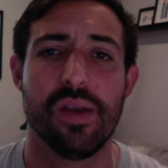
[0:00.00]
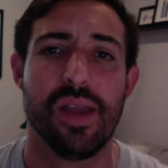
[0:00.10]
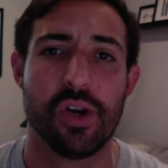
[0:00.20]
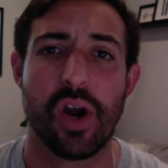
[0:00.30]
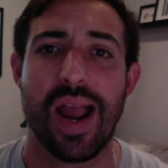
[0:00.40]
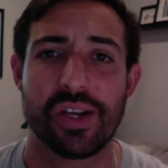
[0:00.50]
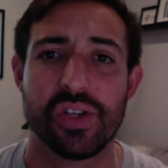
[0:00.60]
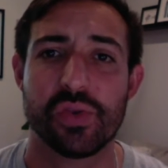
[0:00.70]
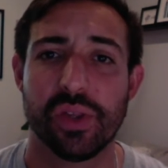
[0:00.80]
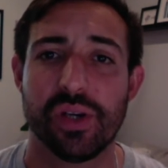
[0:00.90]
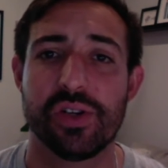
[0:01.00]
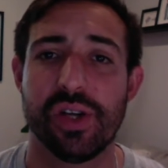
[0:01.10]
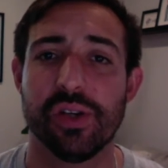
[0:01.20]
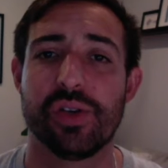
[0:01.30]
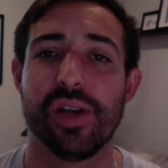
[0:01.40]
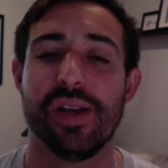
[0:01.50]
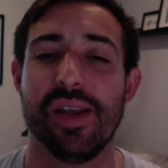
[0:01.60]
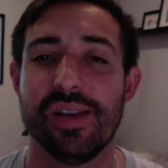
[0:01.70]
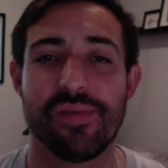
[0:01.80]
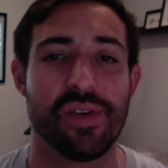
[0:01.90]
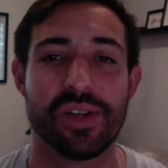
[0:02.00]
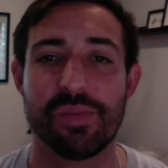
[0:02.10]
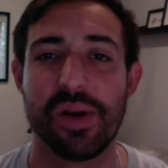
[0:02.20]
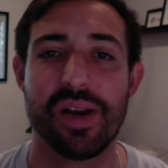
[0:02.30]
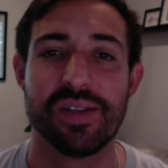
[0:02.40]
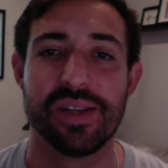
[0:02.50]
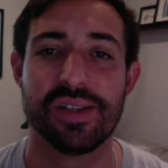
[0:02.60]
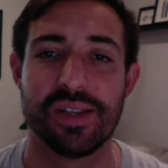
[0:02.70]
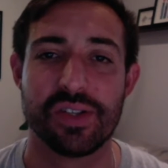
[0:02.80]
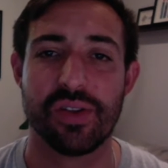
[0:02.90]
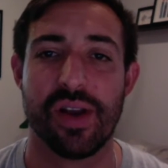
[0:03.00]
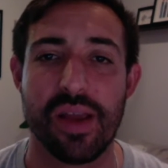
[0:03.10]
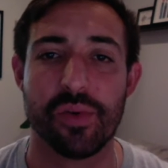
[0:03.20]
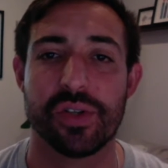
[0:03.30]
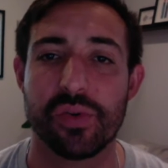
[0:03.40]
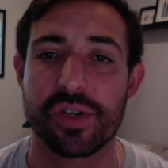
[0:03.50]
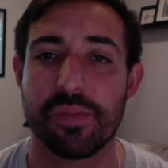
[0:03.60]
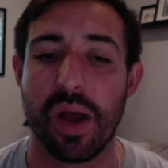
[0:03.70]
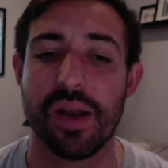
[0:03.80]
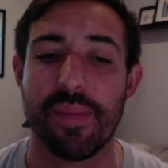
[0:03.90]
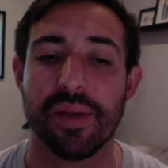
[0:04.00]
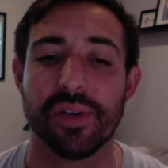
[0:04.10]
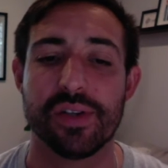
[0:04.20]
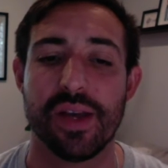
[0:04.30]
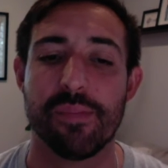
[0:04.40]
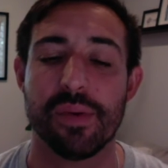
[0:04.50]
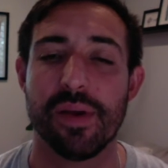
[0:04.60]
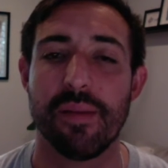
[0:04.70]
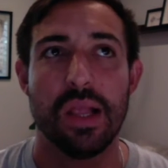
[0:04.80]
interactions with their children in different experiences, and so they're able to respond about their temperament.